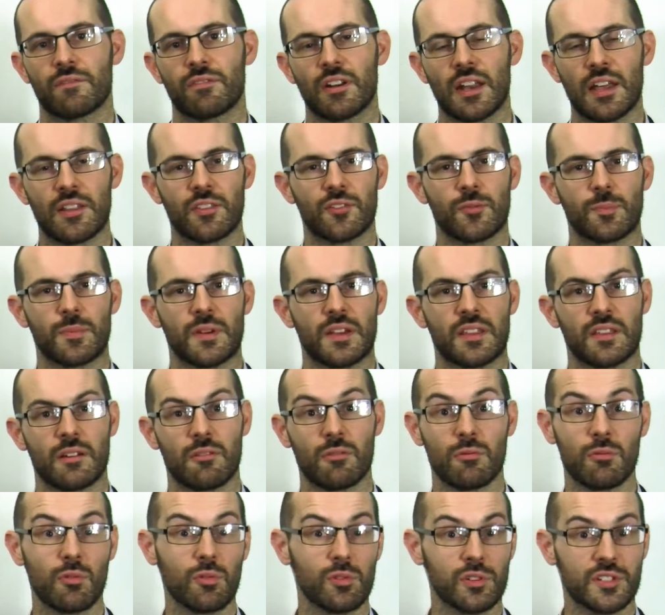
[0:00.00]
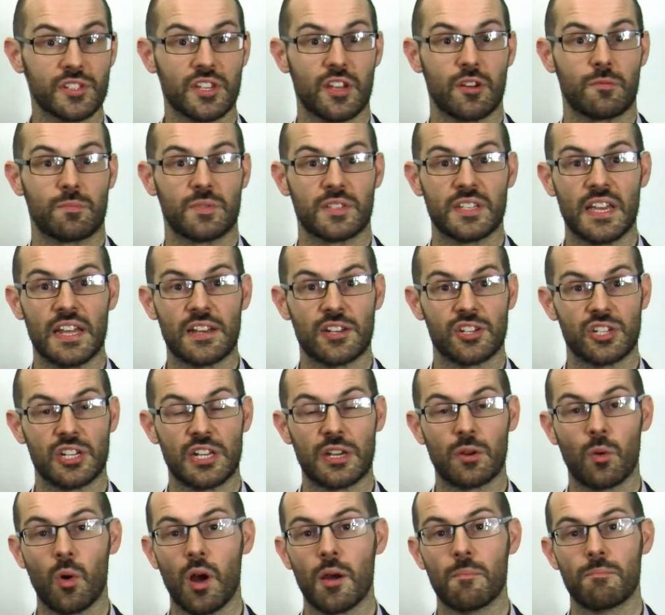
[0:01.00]
philanthropy, there are also potentially
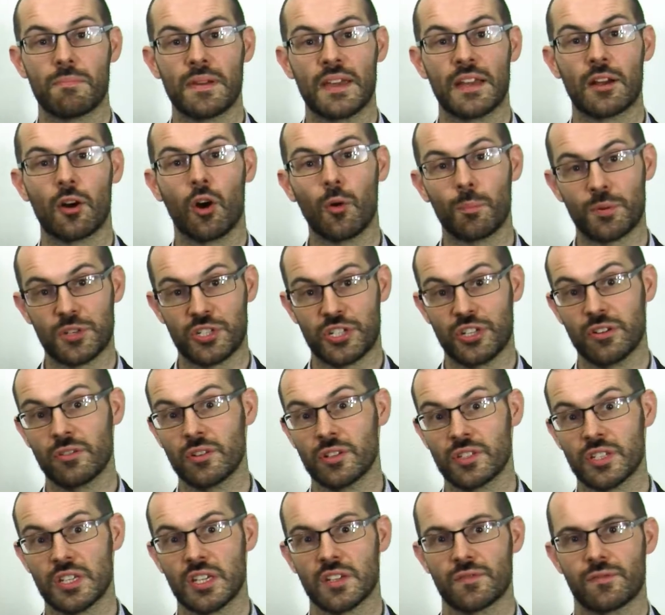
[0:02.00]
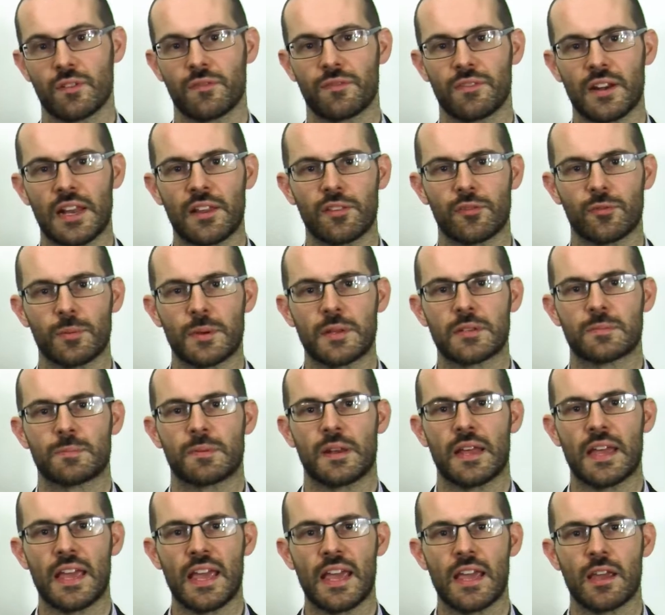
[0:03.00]
quite big opportunities for philanthropy to
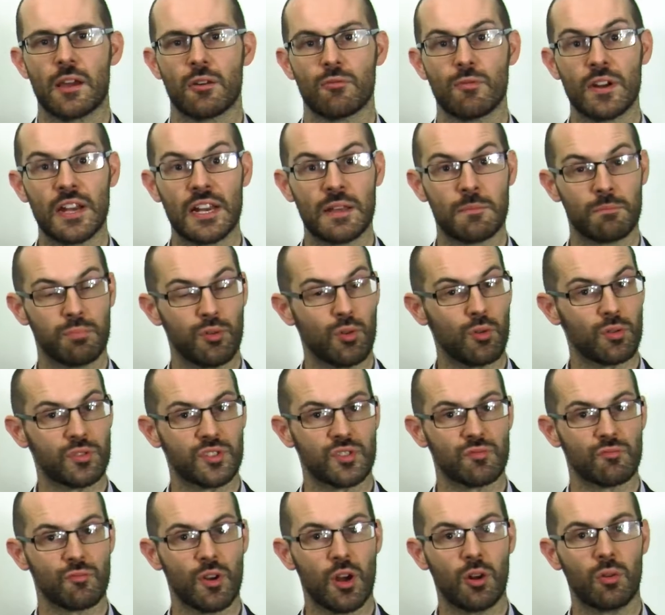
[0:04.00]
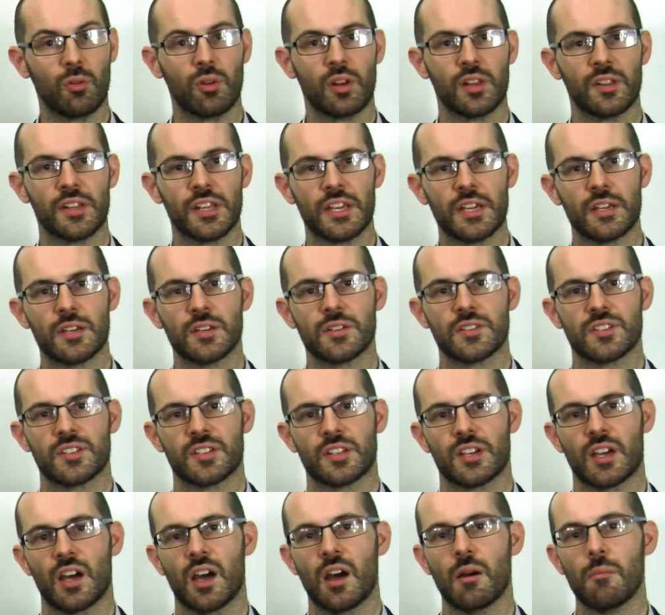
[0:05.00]
play a really important role in the years to
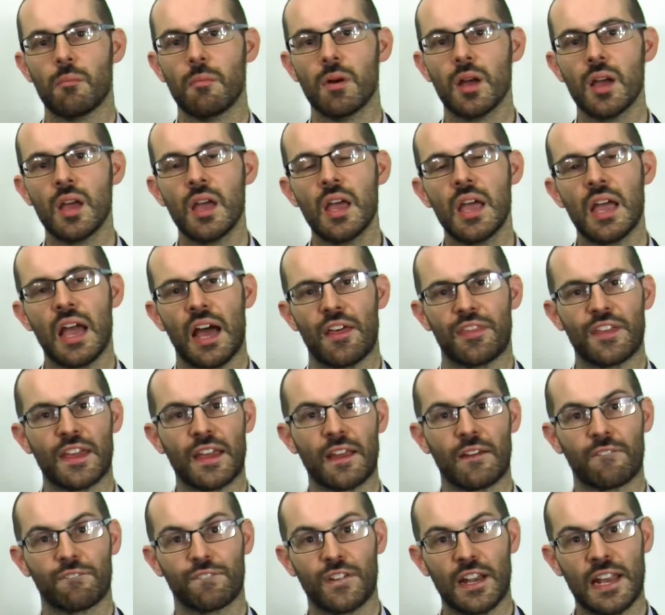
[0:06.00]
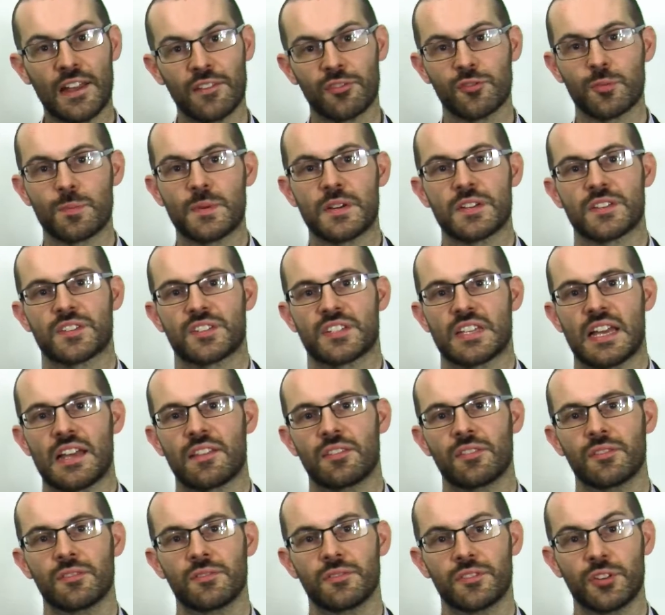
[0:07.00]
come. I think philanthropists
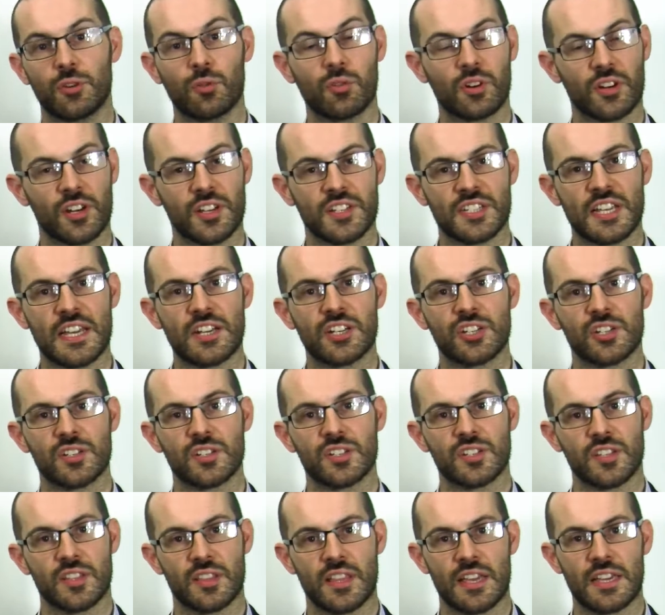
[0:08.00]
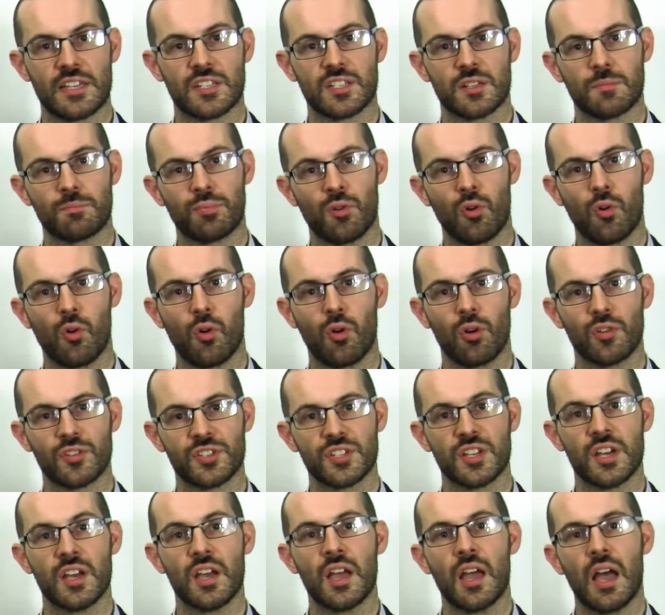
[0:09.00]
and the organisations that they support
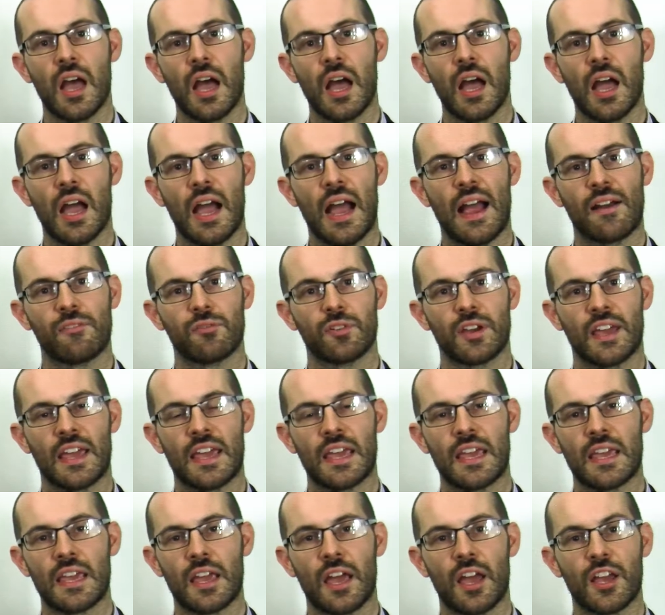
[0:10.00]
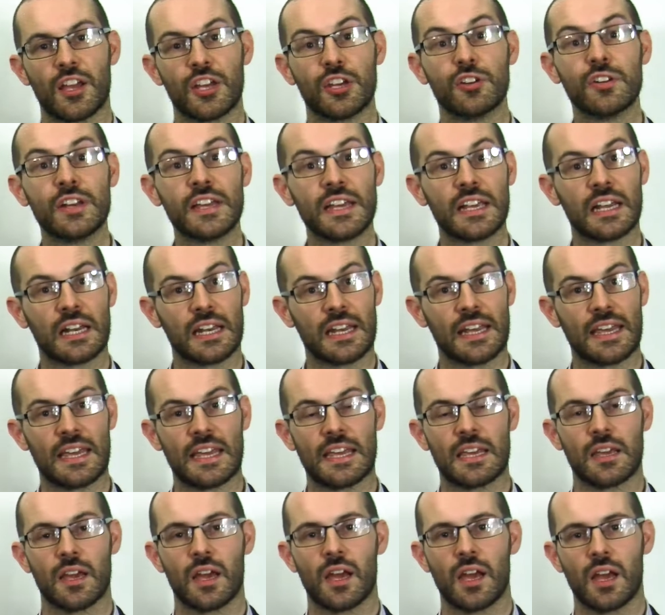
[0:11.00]
have a
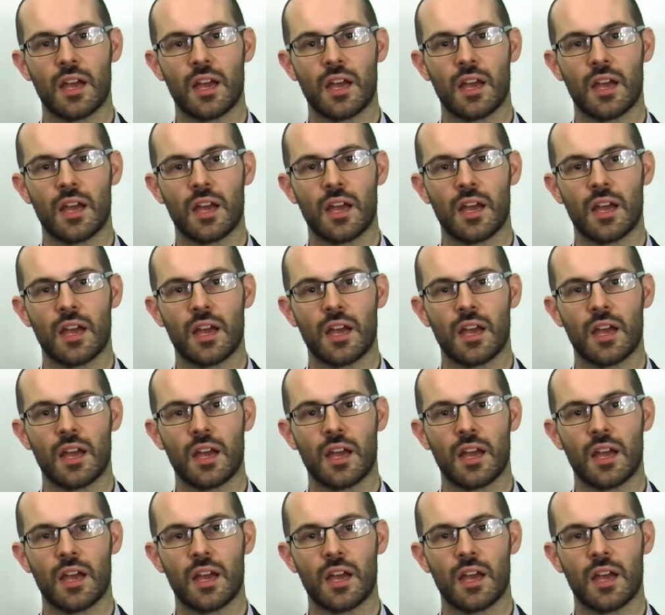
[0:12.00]
uniquely